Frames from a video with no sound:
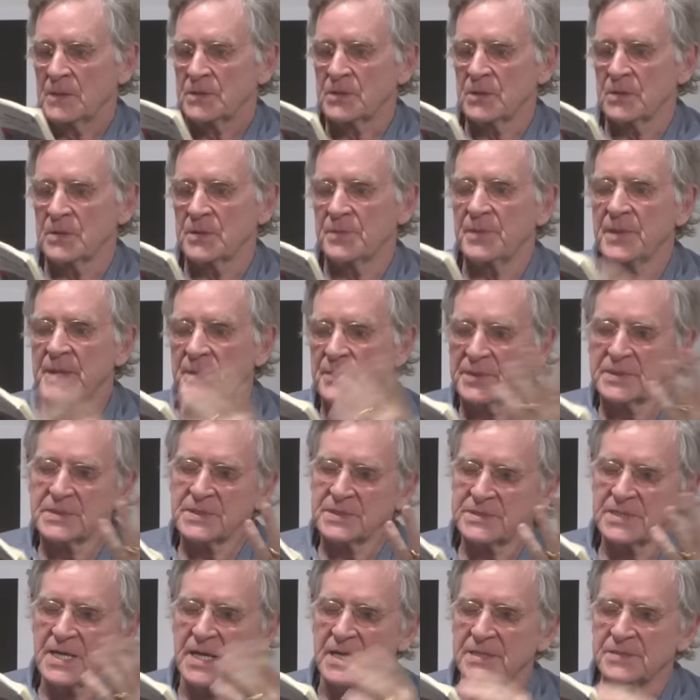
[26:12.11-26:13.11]
So, but
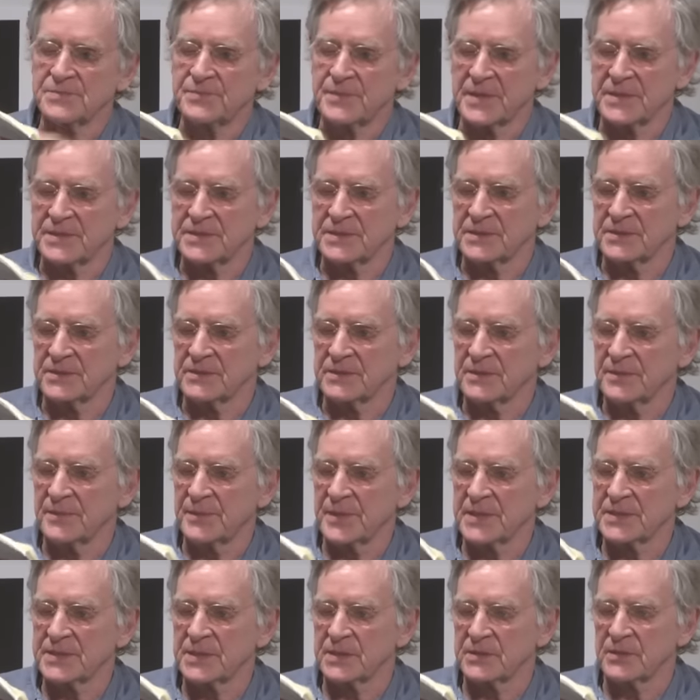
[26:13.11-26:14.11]
it's nice, blessed
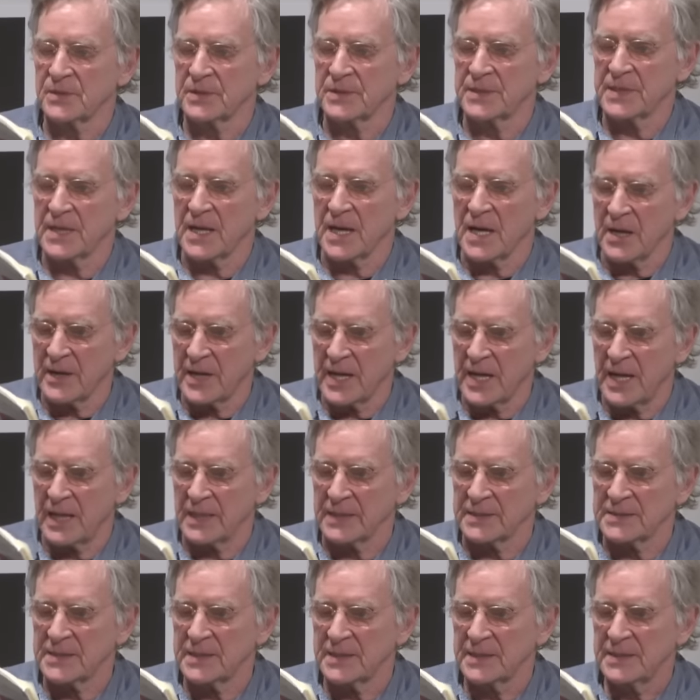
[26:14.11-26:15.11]
Lord. Blessed Lord, the
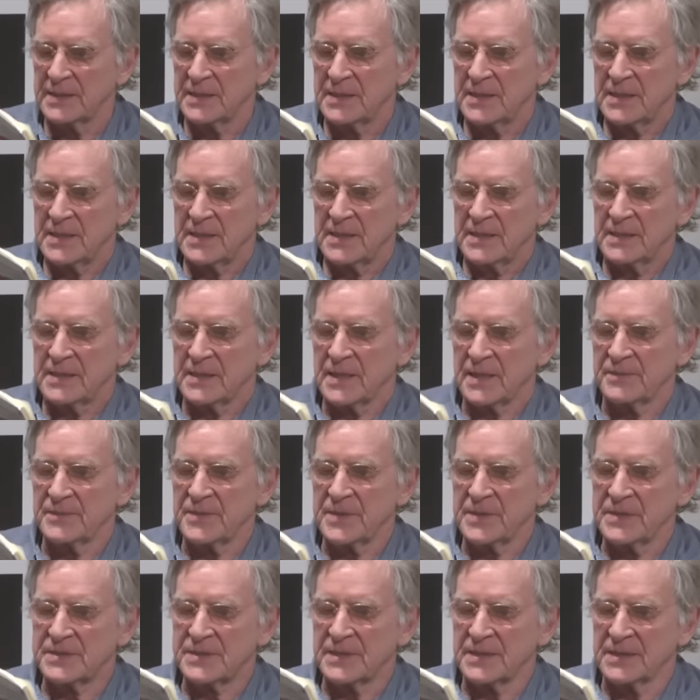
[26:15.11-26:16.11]
Arahat, that
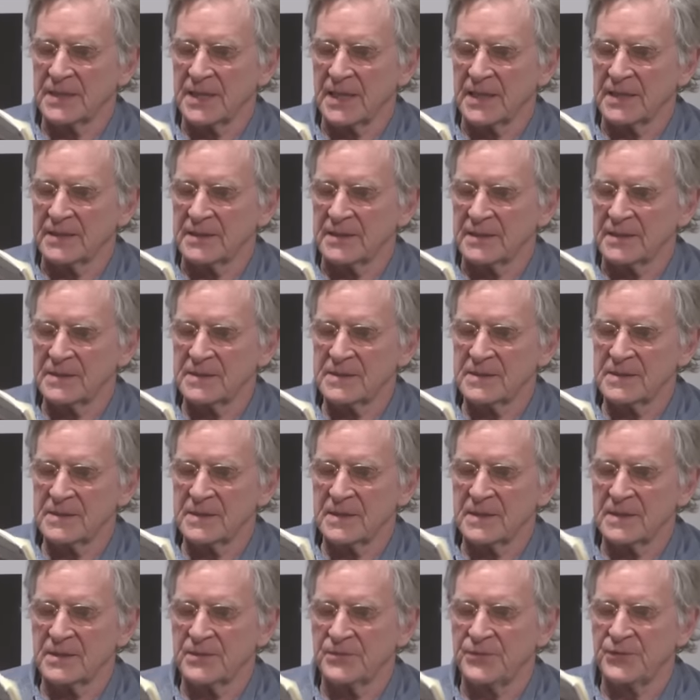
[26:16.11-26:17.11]
means enlightened,
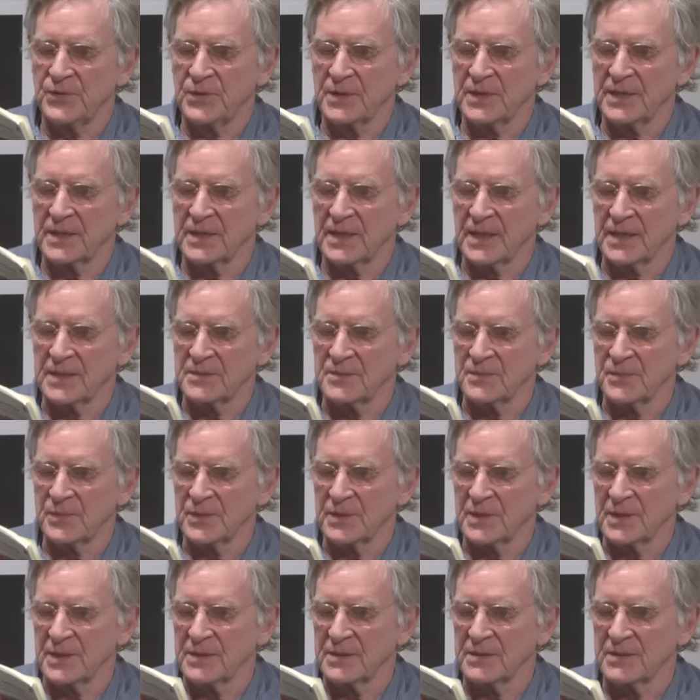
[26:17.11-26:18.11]
and the fully enlightened
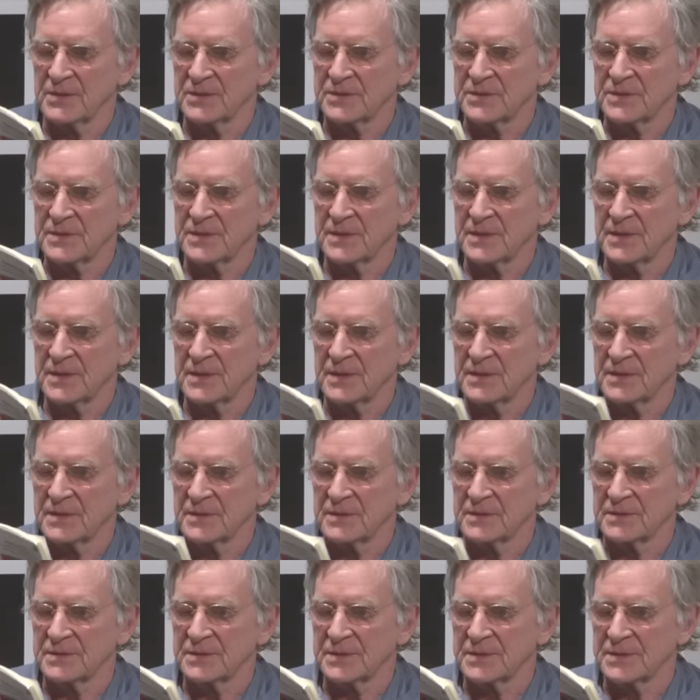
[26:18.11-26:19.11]
Buddha knows,
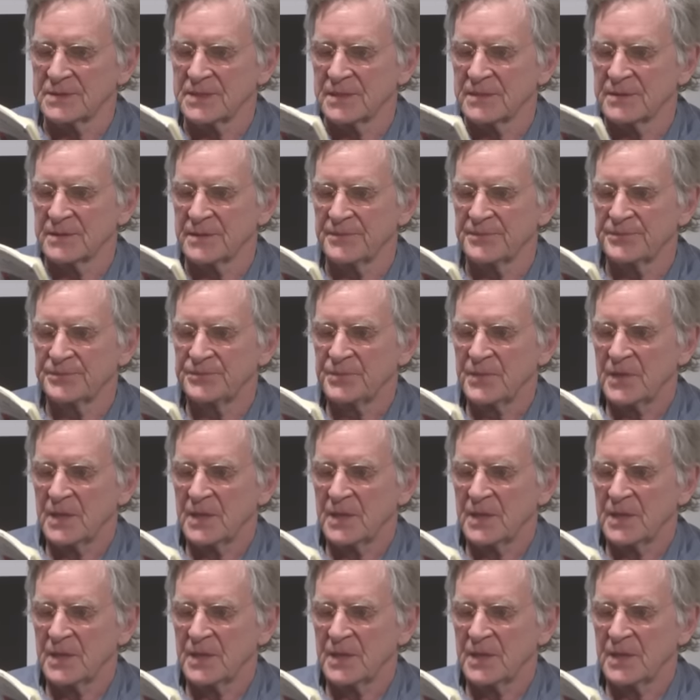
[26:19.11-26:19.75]
etc.